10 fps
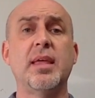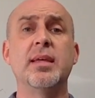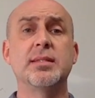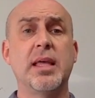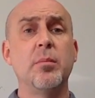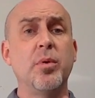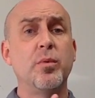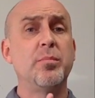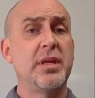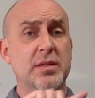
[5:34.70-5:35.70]
example
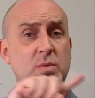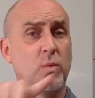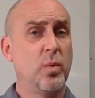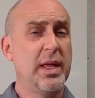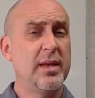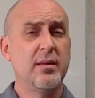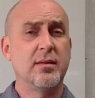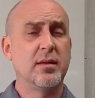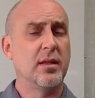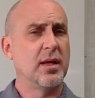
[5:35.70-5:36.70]
would be is
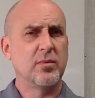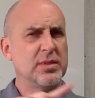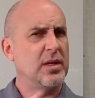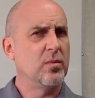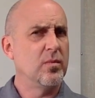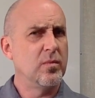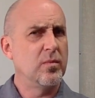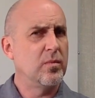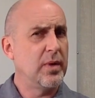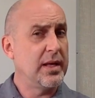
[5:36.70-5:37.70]
when, like we say,
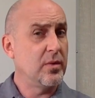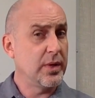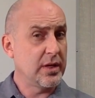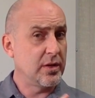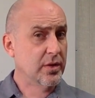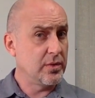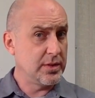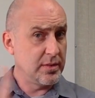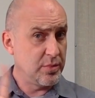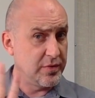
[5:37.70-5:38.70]
when are we going to go
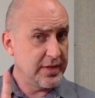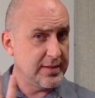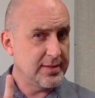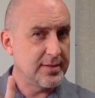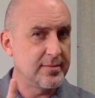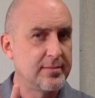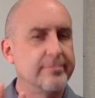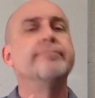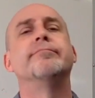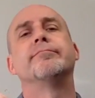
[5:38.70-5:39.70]
to the movies?
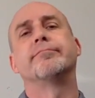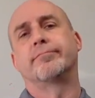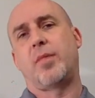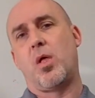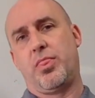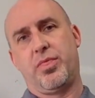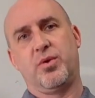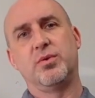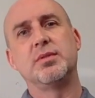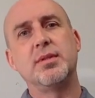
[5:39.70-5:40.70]
On
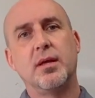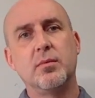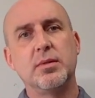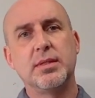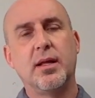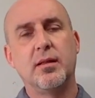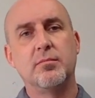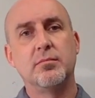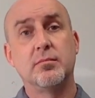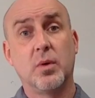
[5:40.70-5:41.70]
Thursday. We tell
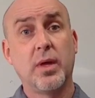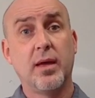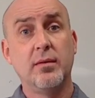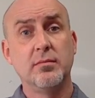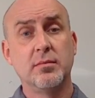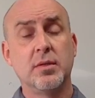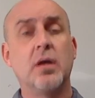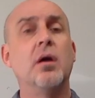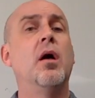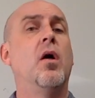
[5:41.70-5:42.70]
them, okay,
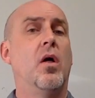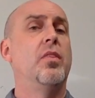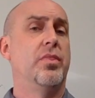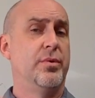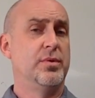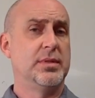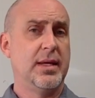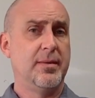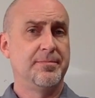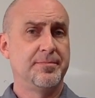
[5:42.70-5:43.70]
on Thursday.